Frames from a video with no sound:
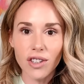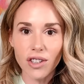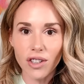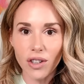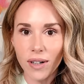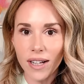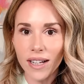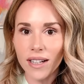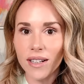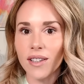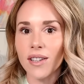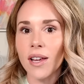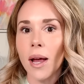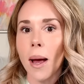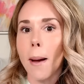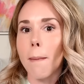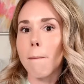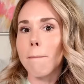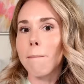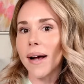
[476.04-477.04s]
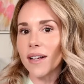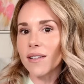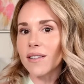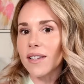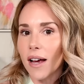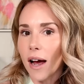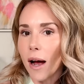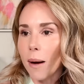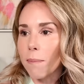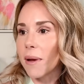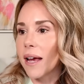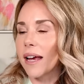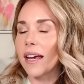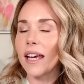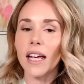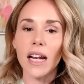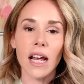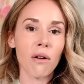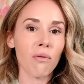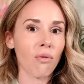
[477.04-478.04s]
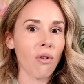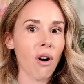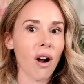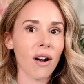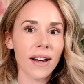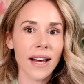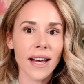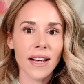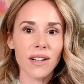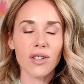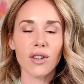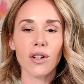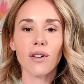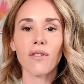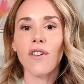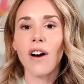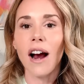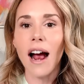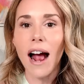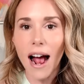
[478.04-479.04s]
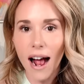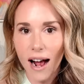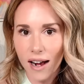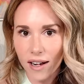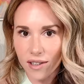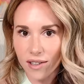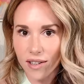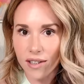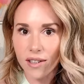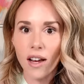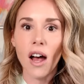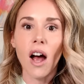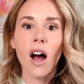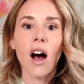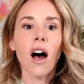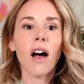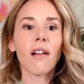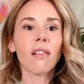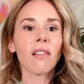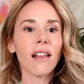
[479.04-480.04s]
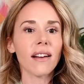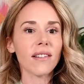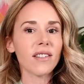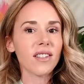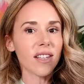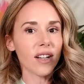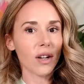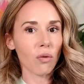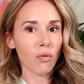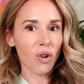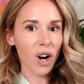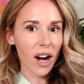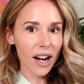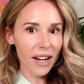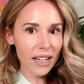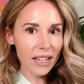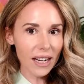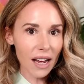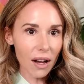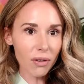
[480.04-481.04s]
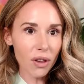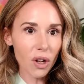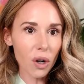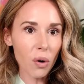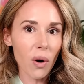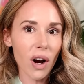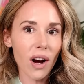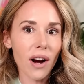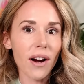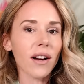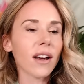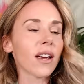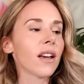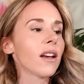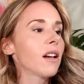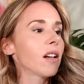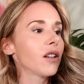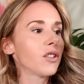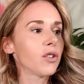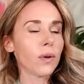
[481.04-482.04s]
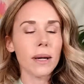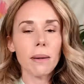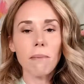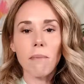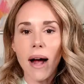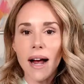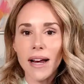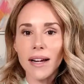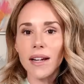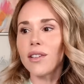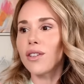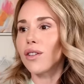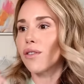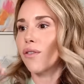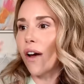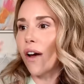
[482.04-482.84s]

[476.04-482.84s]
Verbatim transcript: students mess up and get a wrong answer for X unless they're writing out their work, doing minus